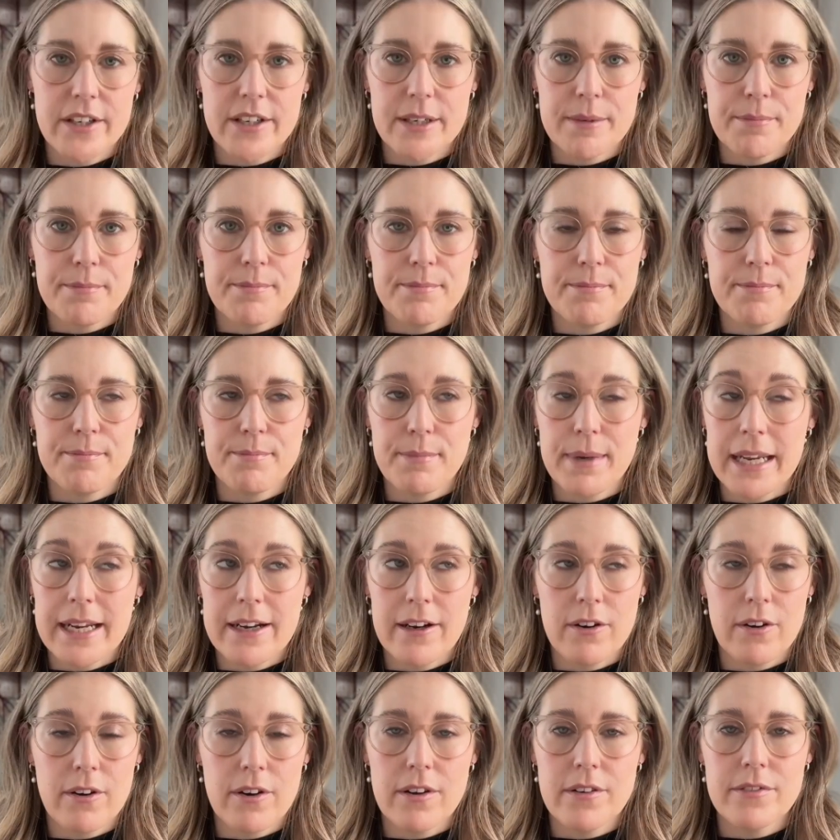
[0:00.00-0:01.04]
can peel
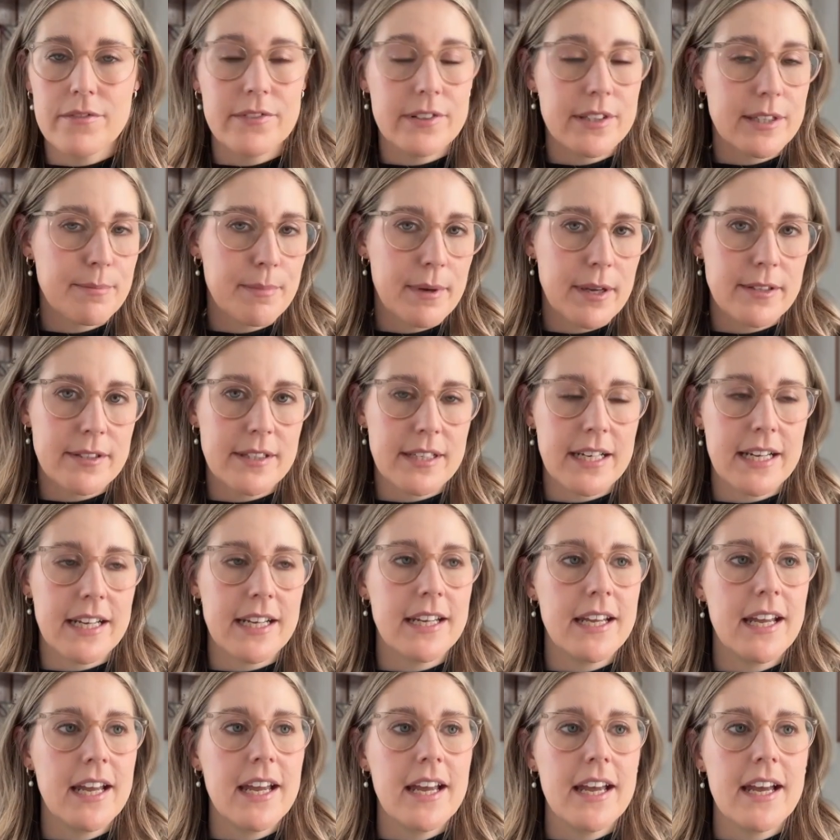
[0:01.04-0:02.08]
it off
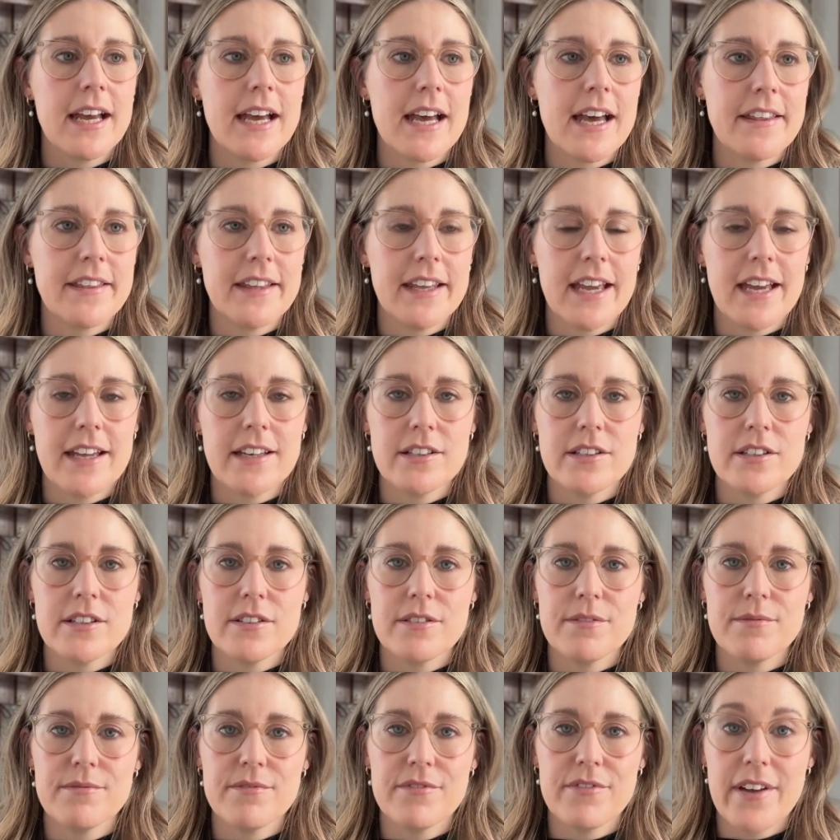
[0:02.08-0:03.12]
supposedly at the
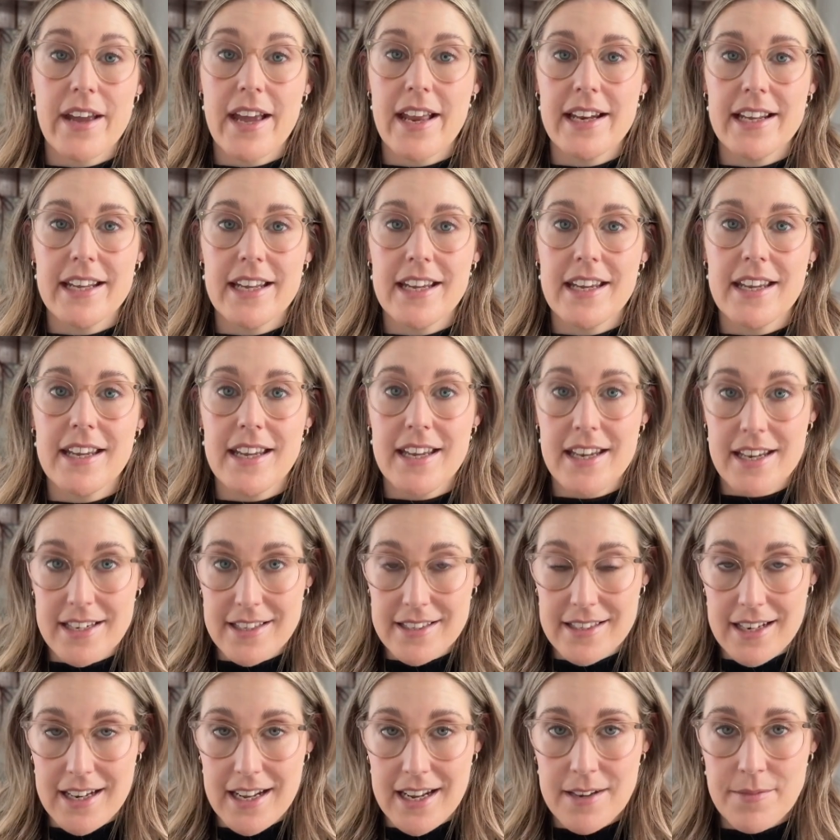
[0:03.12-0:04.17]
end fairly
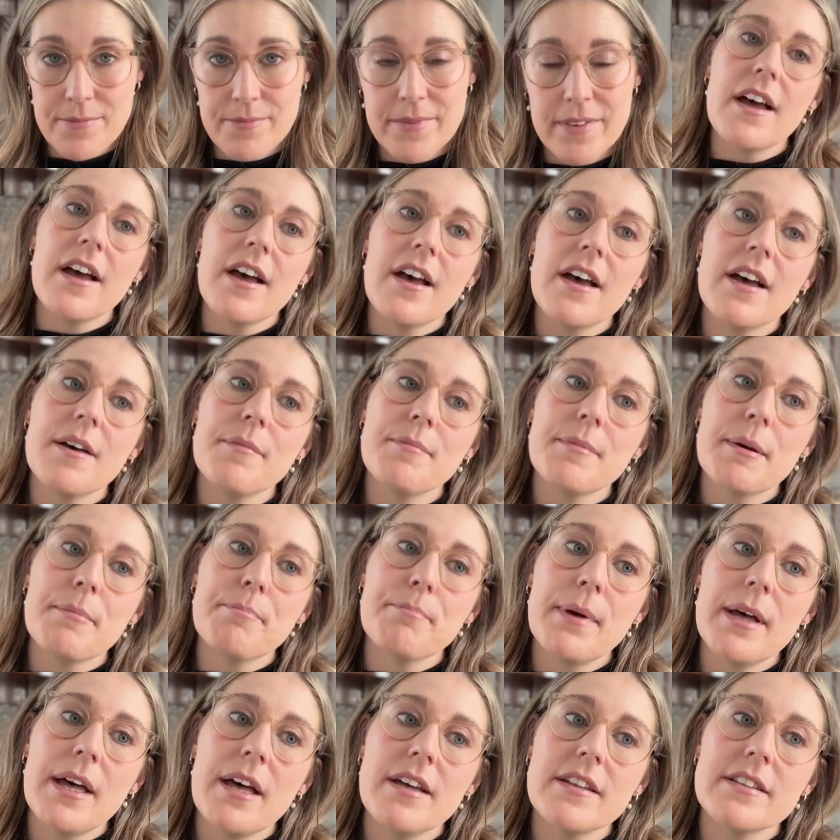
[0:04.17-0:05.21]
easily.
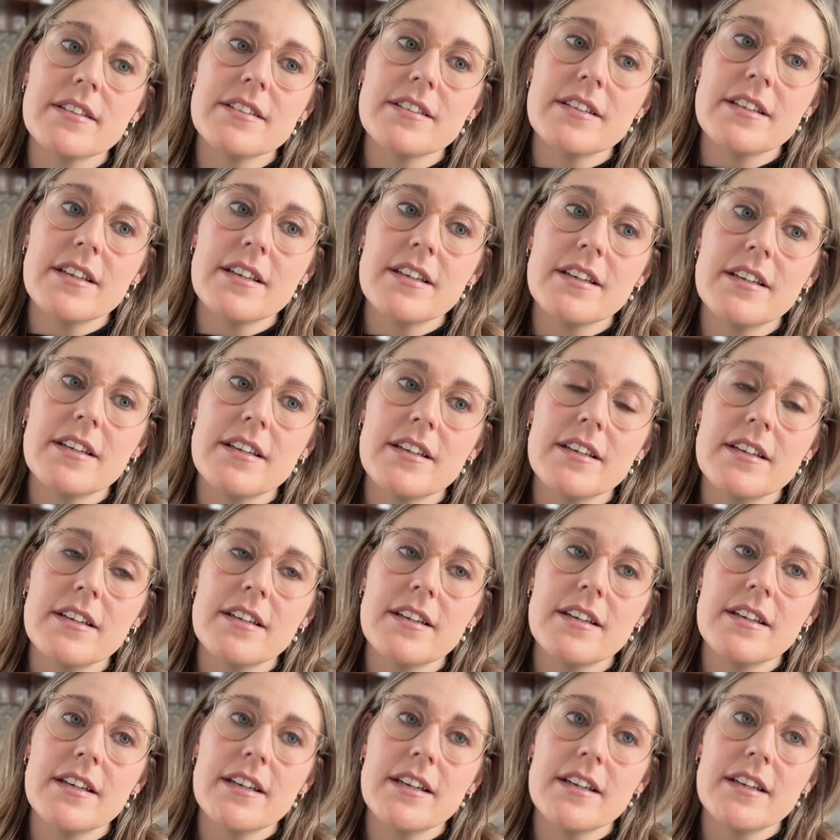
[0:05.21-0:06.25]
But
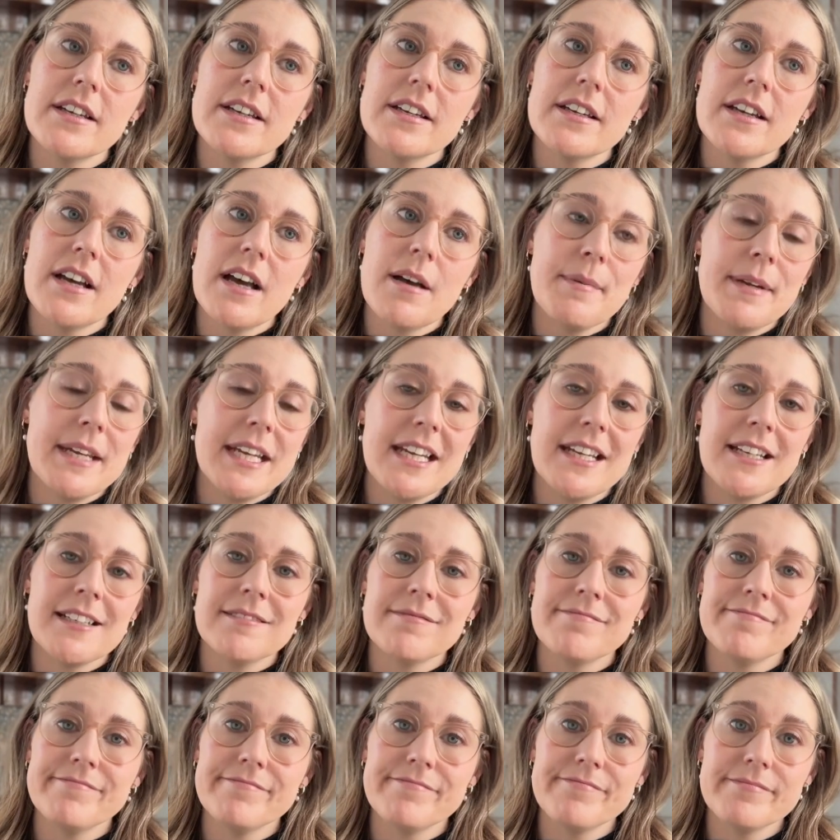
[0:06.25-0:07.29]
I
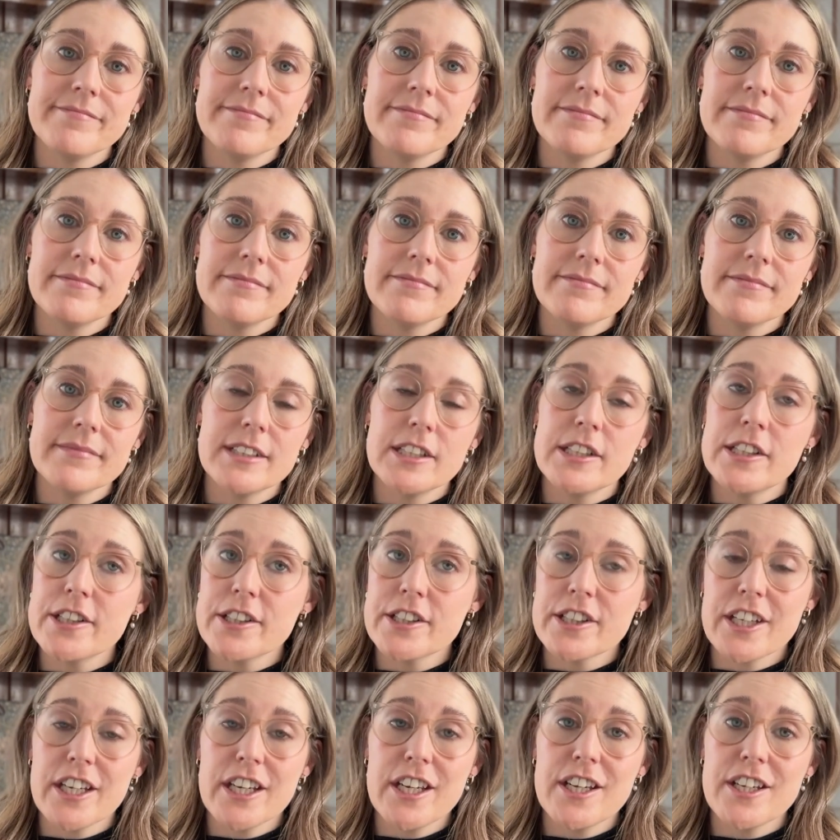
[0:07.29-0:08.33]
mean, looks
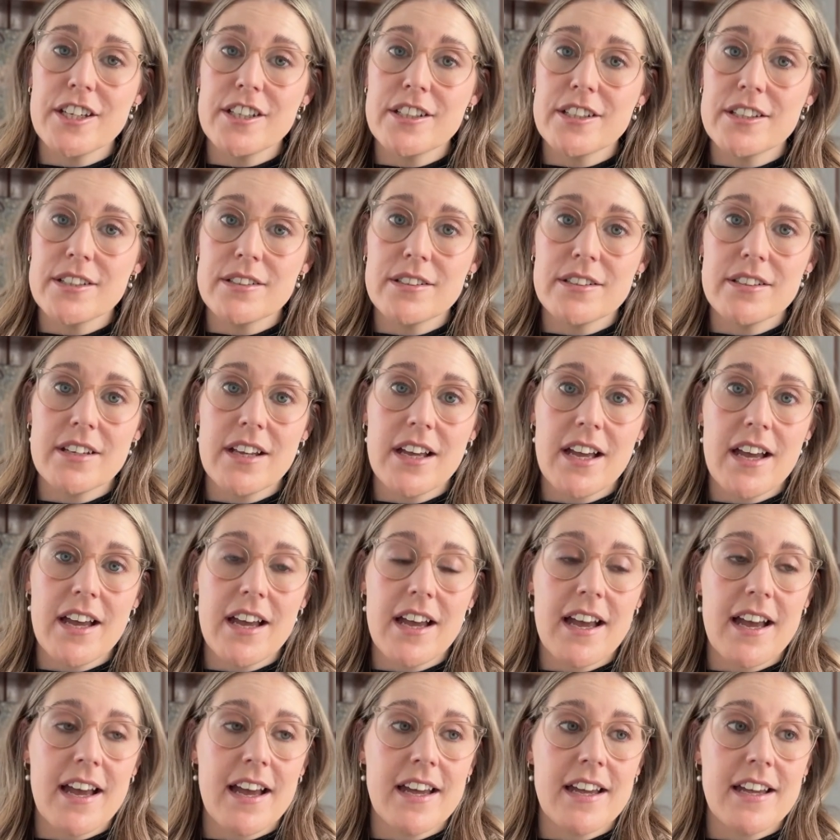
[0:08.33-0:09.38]
good
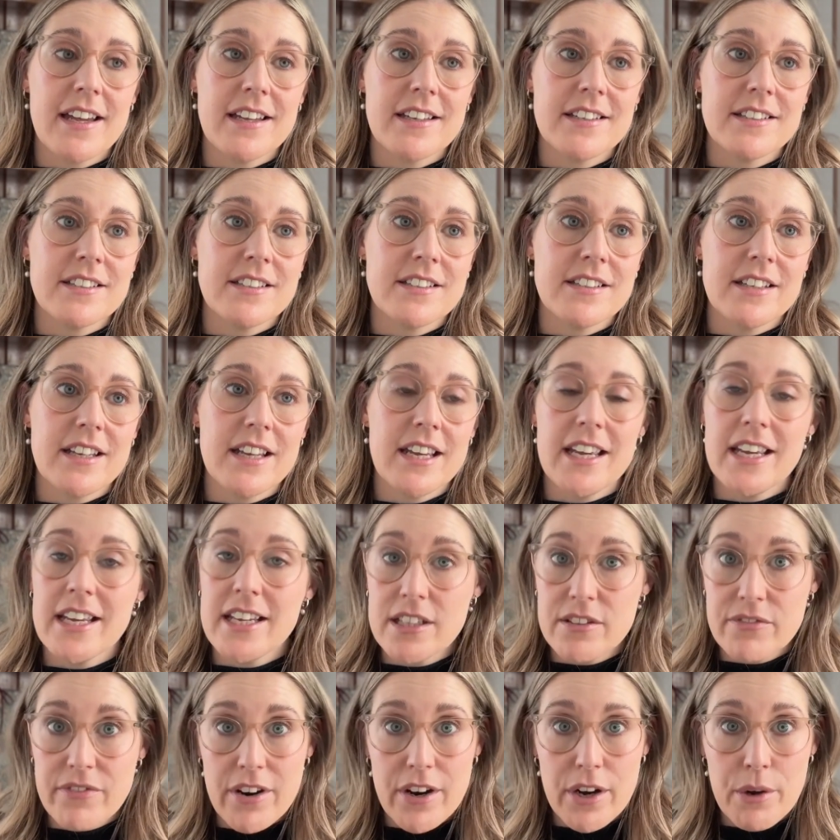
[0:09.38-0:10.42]
and it
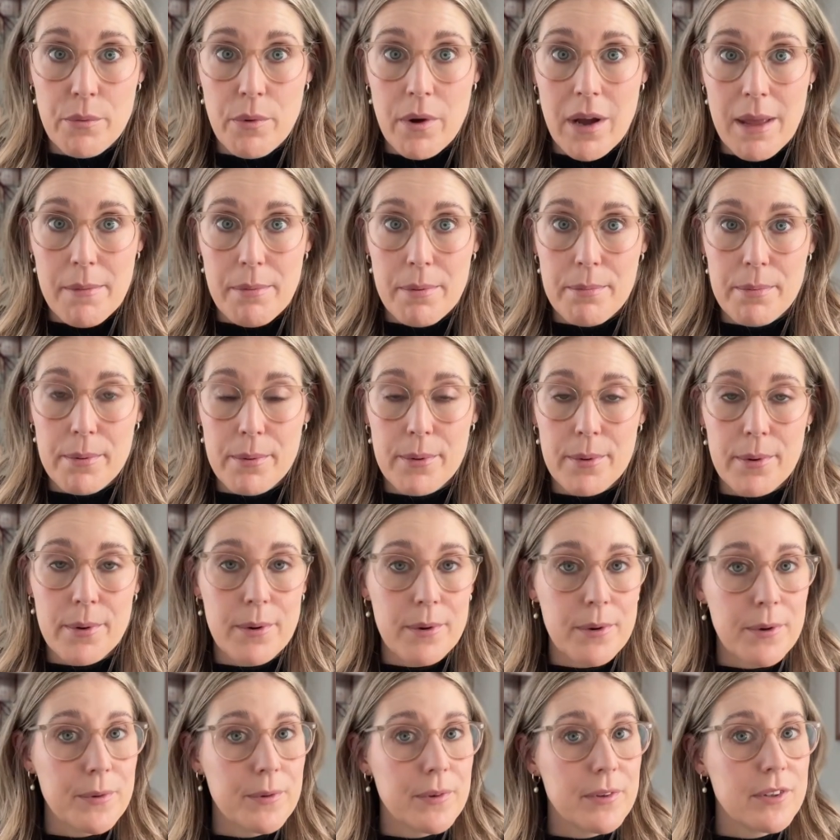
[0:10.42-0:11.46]
is very
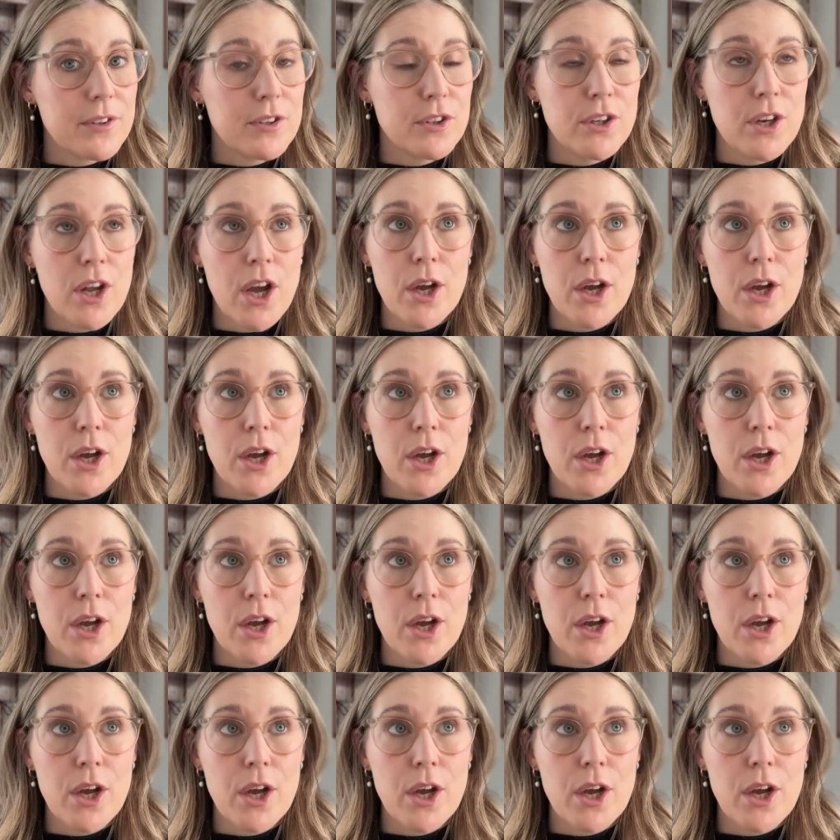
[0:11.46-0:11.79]
wipeable, no